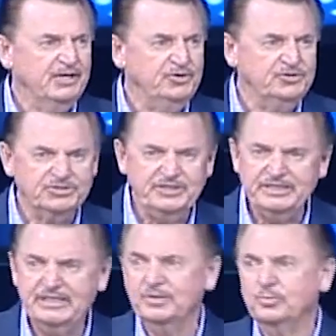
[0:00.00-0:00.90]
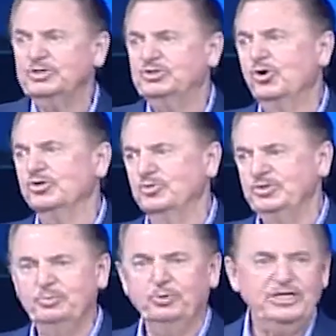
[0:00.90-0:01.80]
You just need to get in and rejoice. When
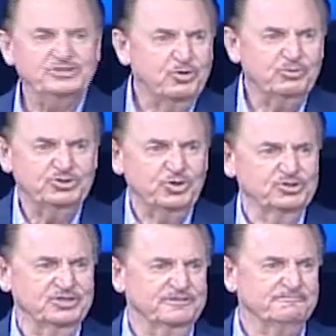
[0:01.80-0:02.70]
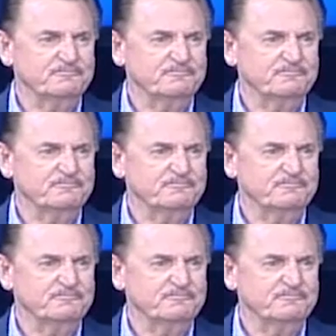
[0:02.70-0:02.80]
you pray, start rejoicing.